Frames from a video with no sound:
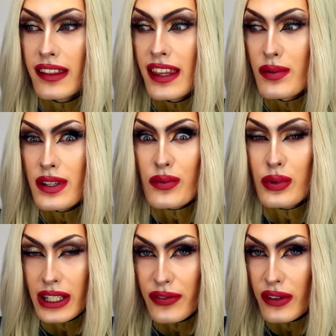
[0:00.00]
This was a
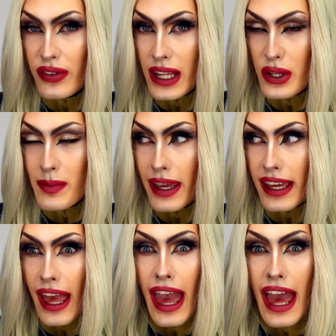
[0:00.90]
really fun video to
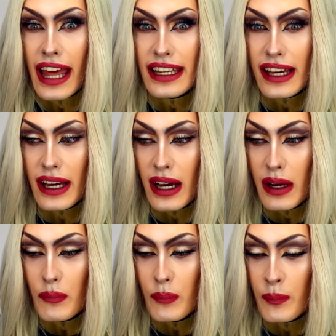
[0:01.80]
make and
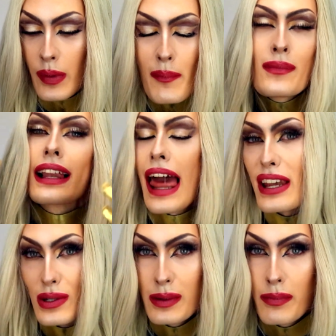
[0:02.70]
I'm
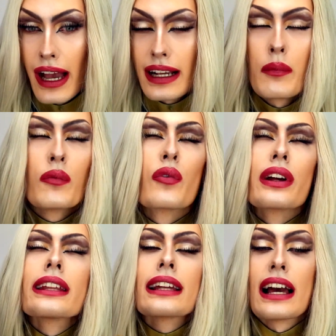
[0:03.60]
glad to be back. I'm
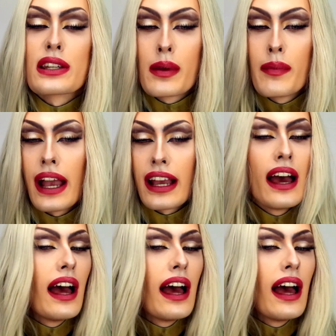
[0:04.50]
really glad to be back.